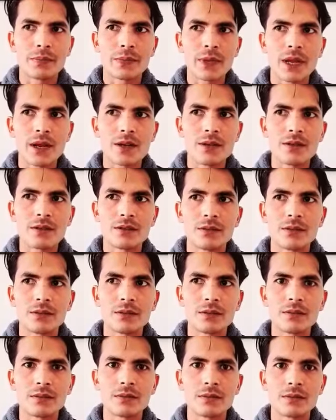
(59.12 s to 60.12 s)
And
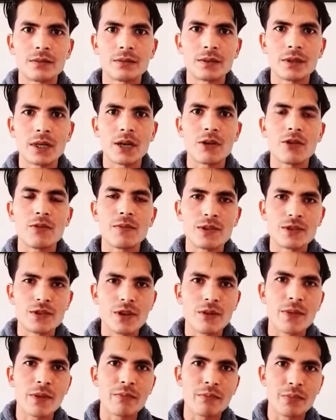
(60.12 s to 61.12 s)
I will be trying my
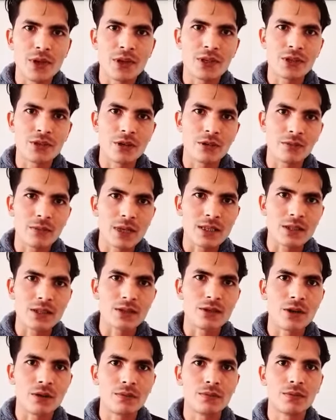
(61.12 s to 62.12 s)
best on my job.